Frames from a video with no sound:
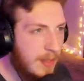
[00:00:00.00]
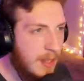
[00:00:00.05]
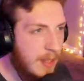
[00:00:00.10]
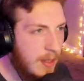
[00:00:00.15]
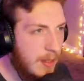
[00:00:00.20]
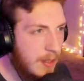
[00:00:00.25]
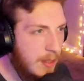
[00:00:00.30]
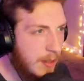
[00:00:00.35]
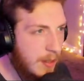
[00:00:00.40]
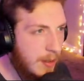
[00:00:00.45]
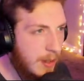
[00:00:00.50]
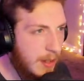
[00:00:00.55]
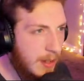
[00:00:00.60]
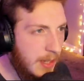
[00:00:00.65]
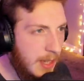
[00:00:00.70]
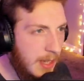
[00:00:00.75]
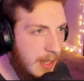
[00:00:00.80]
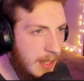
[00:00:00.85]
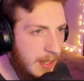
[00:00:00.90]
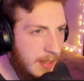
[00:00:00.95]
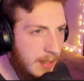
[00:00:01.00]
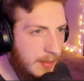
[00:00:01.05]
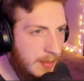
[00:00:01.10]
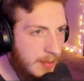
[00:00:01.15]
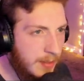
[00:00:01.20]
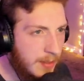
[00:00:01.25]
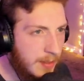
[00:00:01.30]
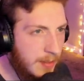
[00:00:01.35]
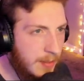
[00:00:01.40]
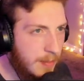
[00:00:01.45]
Alright,
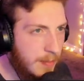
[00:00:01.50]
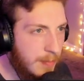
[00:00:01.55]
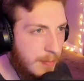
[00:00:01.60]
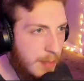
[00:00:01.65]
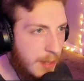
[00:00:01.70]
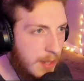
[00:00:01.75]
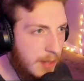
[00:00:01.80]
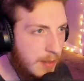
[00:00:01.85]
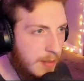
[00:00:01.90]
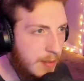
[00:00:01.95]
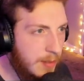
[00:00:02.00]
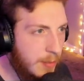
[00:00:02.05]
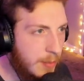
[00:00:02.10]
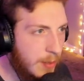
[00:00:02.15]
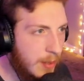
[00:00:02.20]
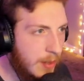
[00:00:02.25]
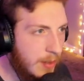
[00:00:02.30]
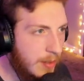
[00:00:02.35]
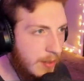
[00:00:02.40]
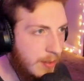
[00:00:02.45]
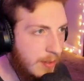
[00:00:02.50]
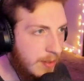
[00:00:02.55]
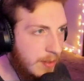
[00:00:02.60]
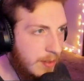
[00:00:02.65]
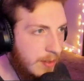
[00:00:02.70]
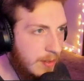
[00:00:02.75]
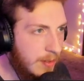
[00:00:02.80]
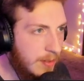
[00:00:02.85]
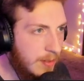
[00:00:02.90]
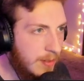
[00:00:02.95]
last bit. Where is it?
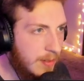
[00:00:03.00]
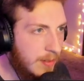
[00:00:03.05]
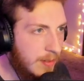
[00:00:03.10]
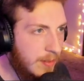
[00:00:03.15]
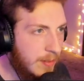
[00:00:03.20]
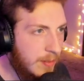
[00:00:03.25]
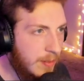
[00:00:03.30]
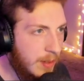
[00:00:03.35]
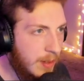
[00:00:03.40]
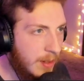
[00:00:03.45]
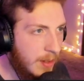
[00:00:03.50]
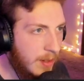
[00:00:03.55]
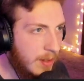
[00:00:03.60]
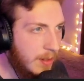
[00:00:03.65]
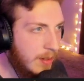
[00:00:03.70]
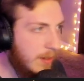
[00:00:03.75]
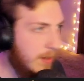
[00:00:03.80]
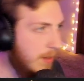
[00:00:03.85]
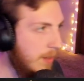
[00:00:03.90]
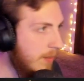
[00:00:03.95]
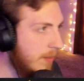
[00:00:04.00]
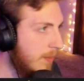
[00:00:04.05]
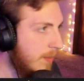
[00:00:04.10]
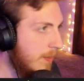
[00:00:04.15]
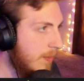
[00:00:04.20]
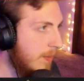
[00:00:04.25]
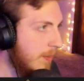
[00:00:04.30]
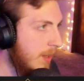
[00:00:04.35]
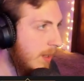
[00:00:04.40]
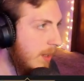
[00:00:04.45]
Where?
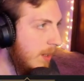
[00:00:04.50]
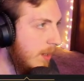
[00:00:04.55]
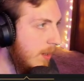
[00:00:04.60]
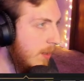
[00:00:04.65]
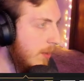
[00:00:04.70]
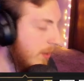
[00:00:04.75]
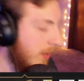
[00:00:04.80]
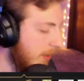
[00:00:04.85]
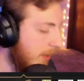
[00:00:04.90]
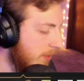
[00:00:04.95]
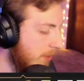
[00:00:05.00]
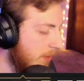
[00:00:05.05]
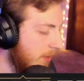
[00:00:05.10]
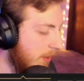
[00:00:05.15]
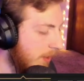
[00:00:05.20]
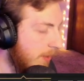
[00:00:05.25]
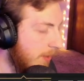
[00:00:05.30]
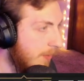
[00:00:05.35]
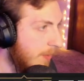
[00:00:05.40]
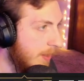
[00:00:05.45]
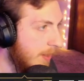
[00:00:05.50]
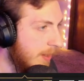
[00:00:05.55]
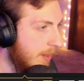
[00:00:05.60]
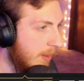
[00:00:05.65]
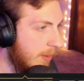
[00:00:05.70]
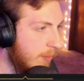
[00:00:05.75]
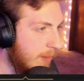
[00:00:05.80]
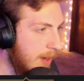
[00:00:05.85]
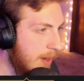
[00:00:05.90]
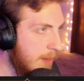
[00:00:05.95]
Wow, that's right. I went down a
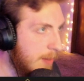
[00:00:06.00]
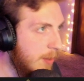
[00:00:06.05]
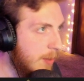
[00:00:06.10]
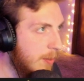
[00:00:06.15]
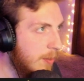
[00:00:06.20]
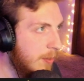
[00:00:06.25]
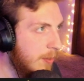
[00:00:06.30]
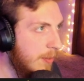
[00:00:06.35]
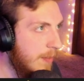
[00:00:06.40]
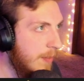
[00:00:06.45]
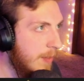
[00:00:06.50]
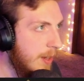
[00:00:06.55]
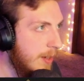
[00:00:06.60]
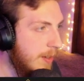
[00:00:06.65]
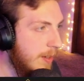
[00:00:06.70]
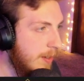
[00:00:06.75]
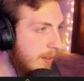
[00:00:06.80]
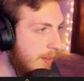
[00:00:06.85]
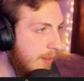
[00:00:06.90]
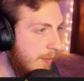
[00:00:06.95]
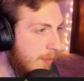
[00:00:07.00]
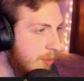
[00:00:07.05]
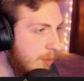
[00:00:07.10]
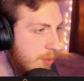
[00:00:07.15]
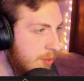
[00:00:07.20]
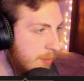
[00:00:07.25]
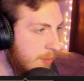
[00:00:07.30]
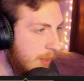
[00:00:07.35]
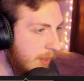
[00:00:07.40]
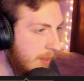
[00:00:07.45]
rabbit hole to find it in the first
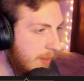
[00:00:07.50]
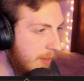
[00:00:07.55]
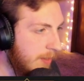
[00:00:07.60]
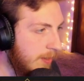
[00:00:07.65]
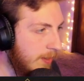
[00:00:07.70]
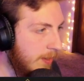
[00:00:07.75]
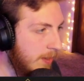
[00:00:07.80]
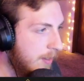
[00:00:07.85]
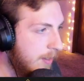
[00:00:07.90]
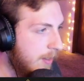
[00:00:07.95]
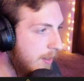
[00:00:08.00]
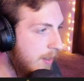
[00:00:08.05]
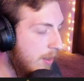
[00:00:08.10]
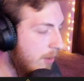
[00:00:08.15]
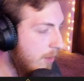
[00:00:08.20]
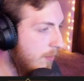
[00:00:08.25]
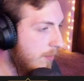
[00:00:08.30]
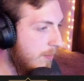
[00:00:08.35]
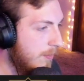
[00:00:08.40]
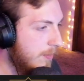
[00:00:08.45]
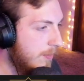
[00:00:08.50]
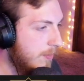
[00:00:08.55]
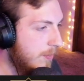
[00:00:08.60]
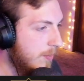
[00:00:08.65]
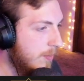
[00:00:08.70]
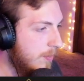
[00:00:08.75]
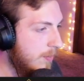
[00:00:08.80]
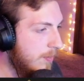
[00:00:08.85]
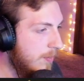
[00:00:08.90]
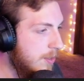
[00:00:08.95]
place. Oh,
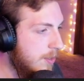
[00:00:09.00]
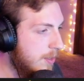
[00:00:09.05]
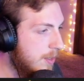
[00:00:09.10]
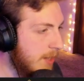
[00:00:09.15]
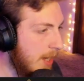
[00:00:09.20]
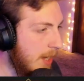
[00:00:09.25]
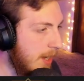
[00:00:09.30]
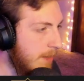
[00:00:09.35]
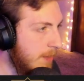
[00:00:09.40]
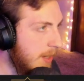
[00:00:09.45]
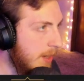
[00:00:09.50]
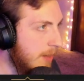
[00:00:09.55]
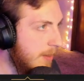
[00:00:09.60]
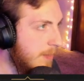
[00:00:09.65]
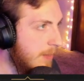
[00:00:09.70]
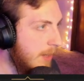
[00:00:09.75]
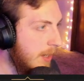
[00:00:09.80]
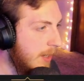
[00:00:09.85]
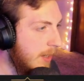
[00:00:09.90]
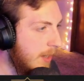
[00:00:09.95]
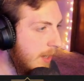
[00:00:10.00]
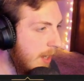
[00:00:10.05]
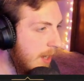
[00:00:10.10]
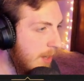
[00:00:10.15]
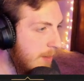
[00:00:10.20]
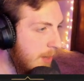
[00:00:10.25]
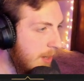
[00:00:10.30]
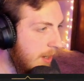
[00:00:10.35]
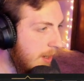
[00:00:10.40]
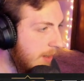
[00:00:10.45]
just tabbed out of my game
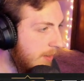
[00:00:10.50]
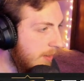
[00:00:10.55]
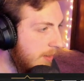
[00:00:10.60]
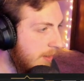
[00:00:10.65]
on accident.